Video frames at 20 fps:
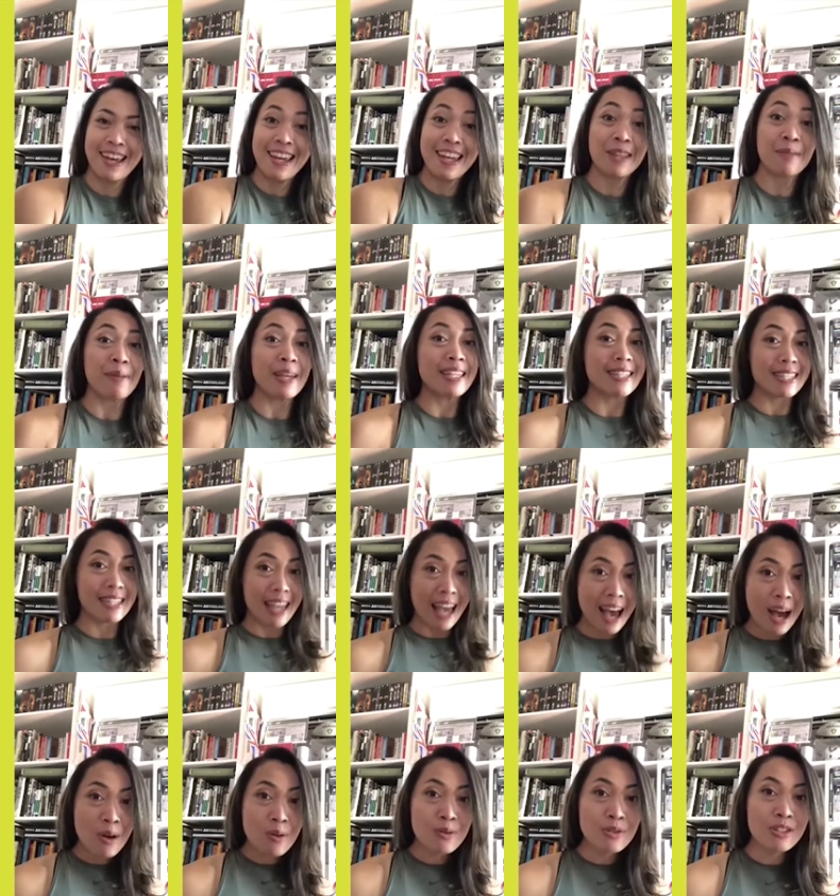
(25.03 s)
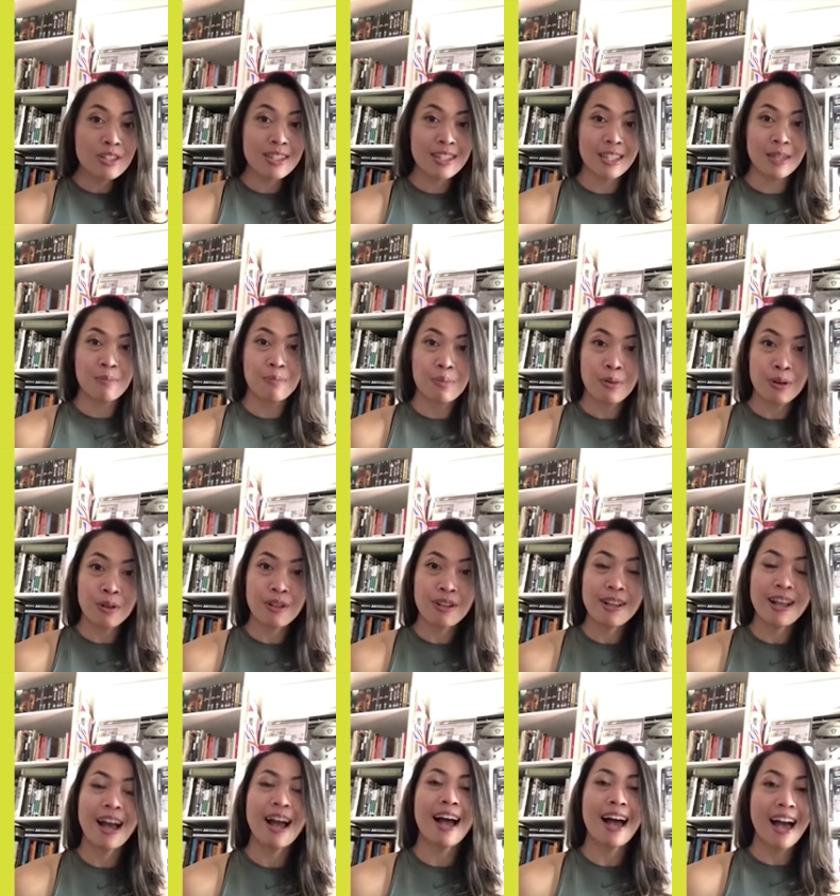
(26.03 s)
It may sound simple,
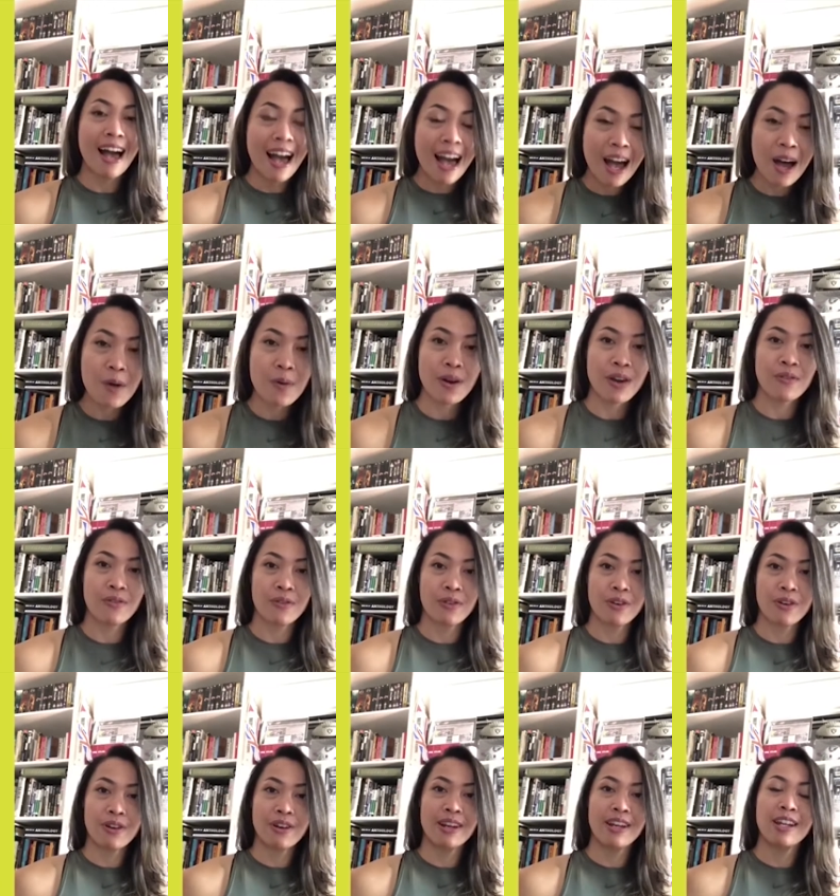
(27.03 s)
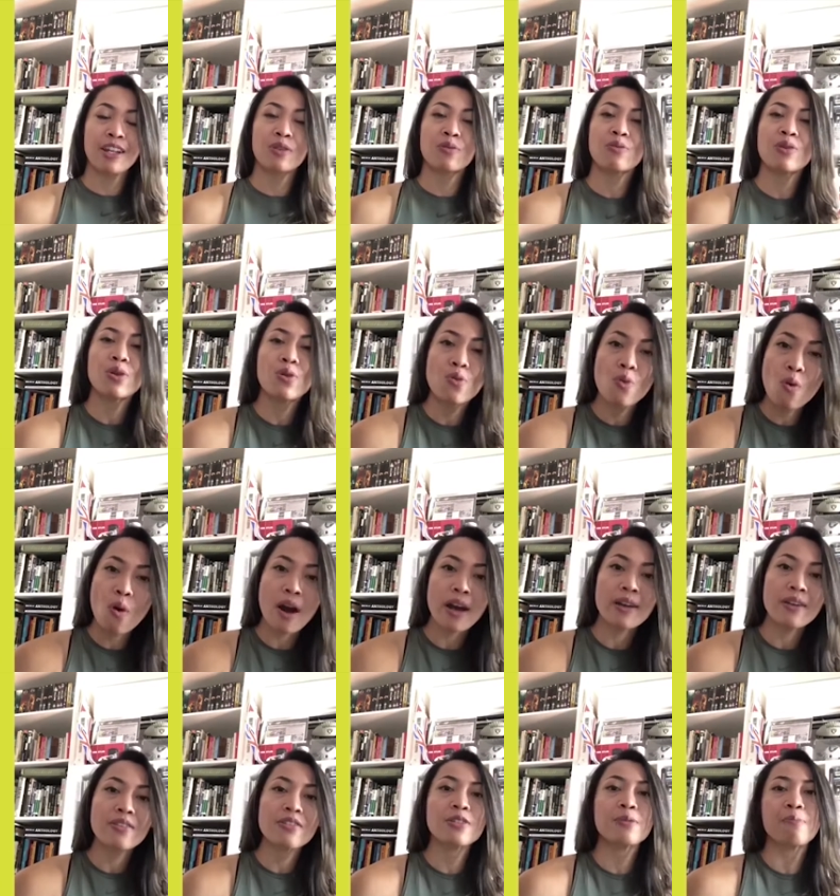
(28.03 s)
however, it
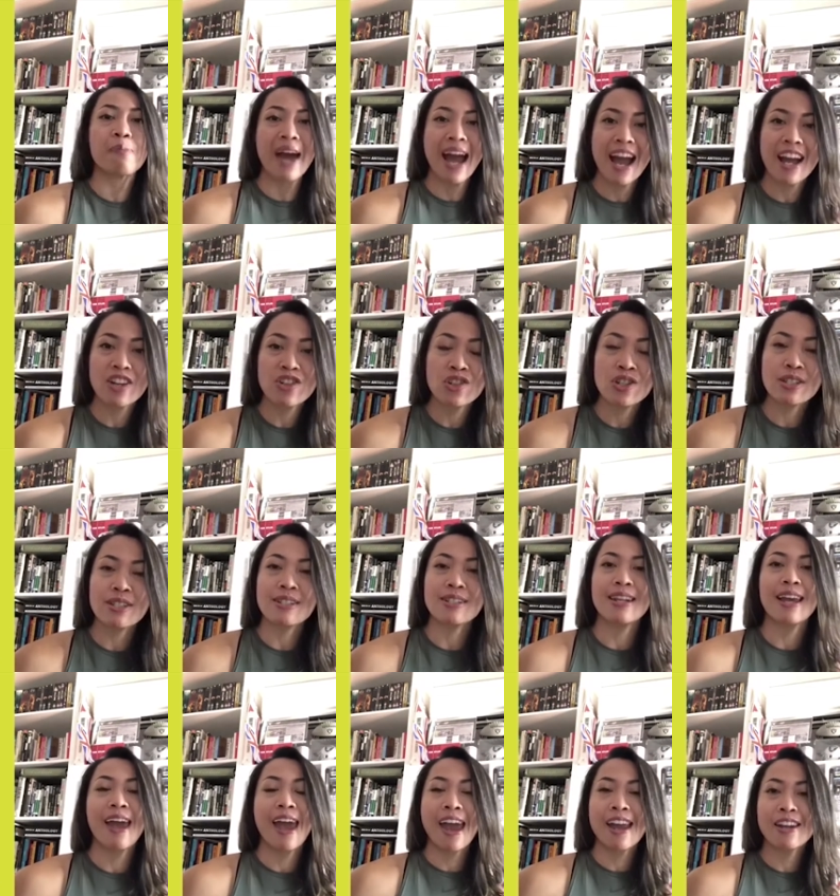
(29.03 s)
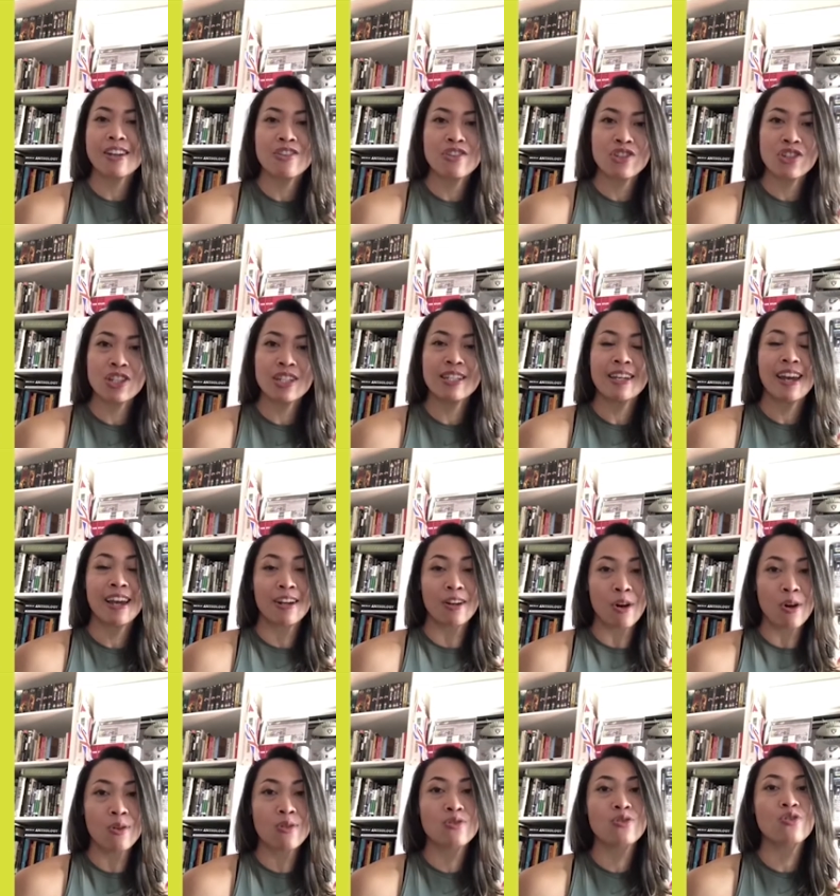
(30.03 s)
requires passion, energy, and
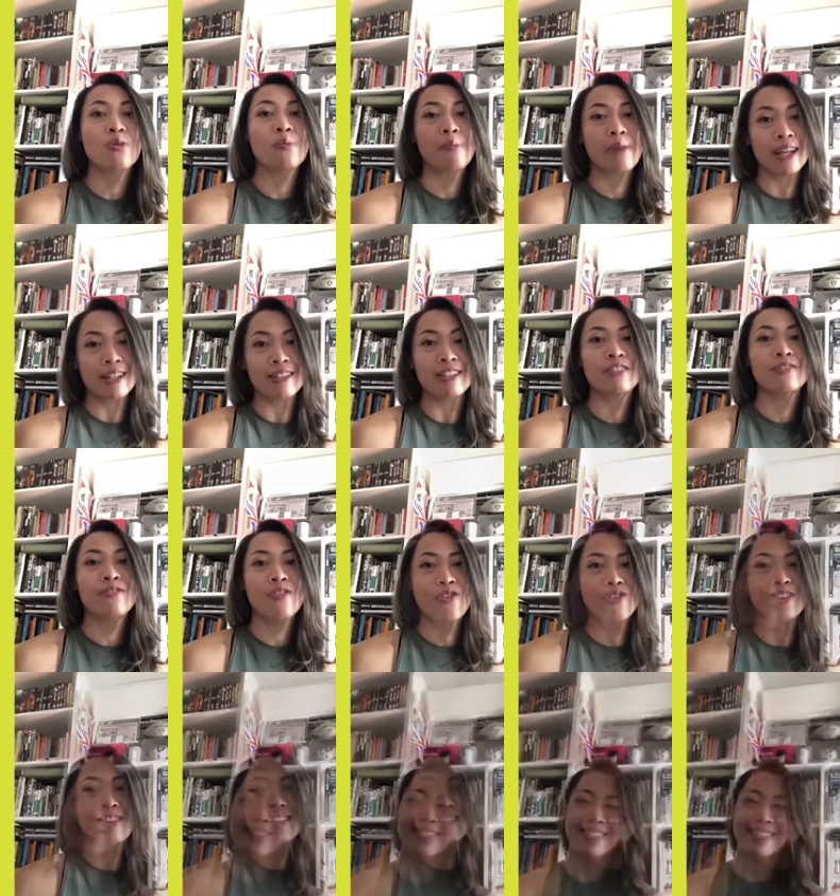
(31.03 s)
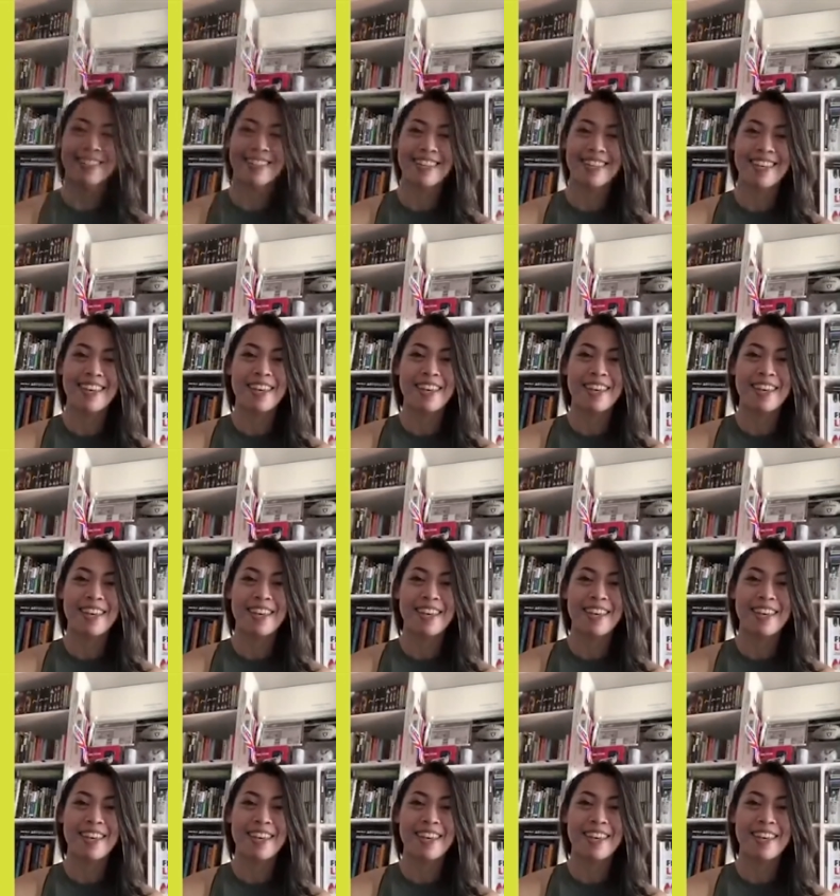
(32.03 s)
also mental focus.